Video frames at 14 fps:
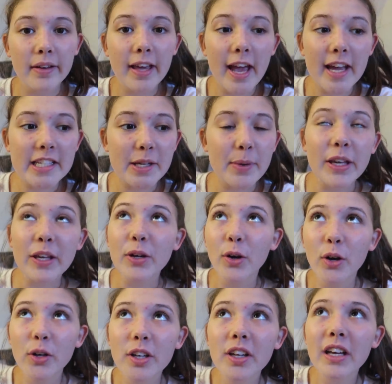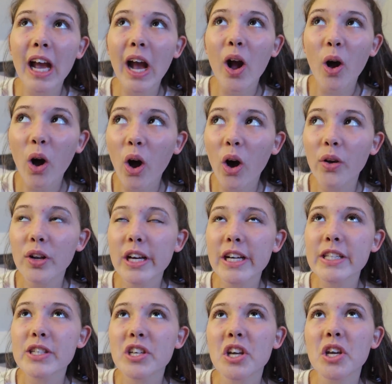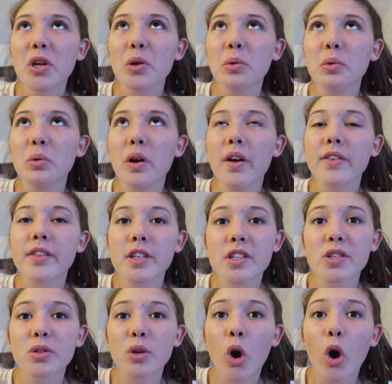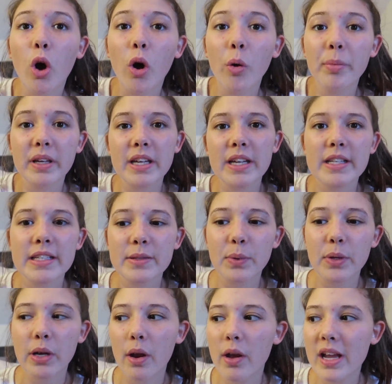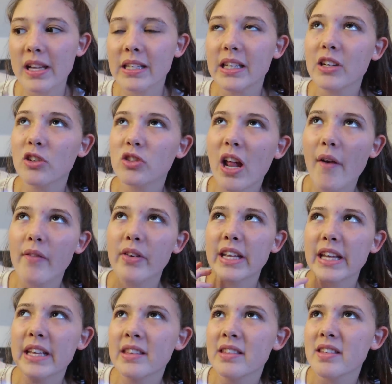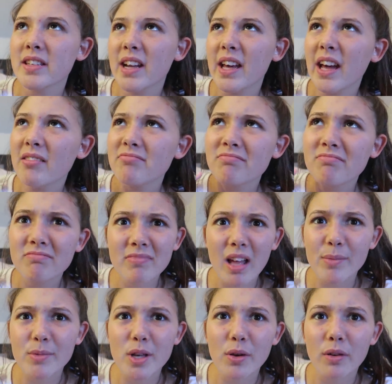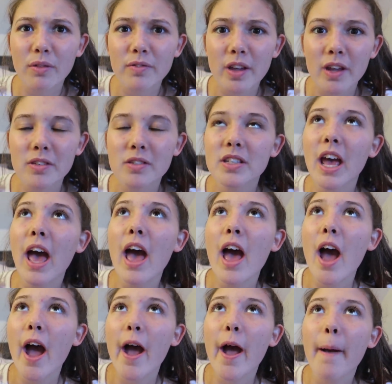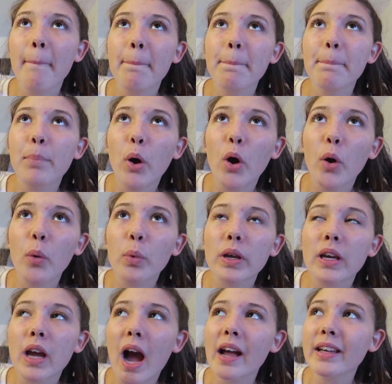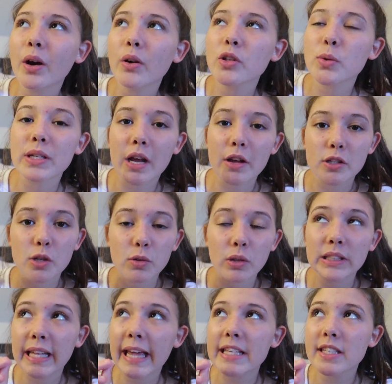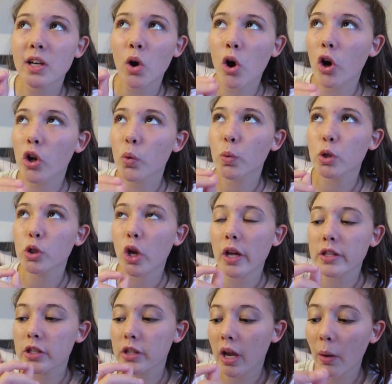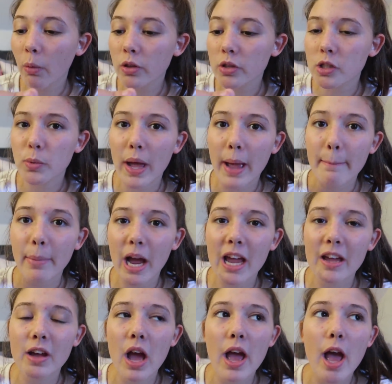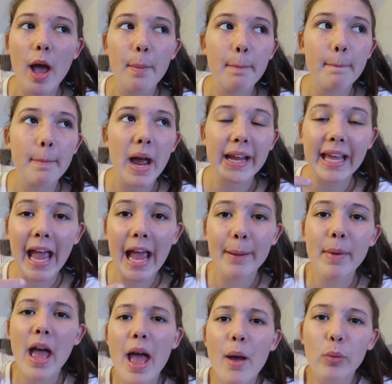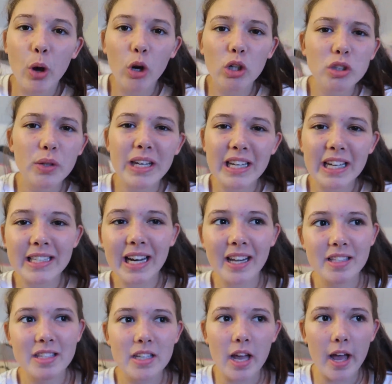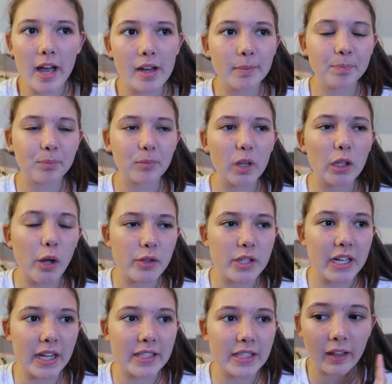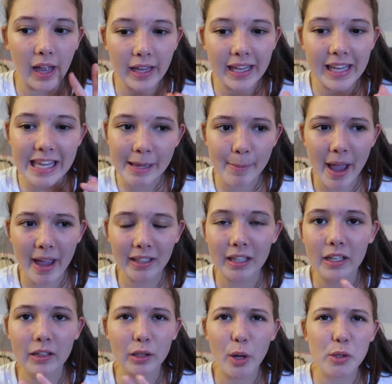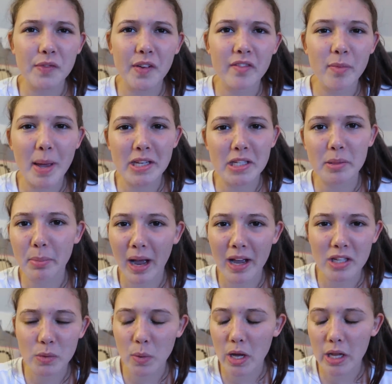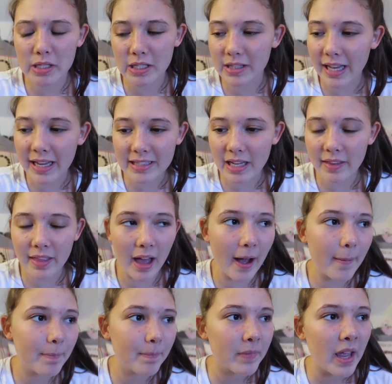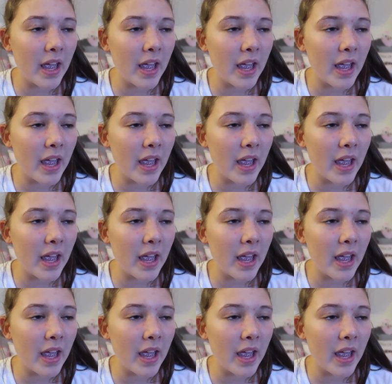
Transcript: Okay, so we couldn't get on to the store because we don't, it said it have any internet. I'm so confused. Um, but we can't get onto it now, so later on we are going to go onto it and buy um, a game. We also needed dad's, um, loads of dad's like email and loads of information and passwords and things like that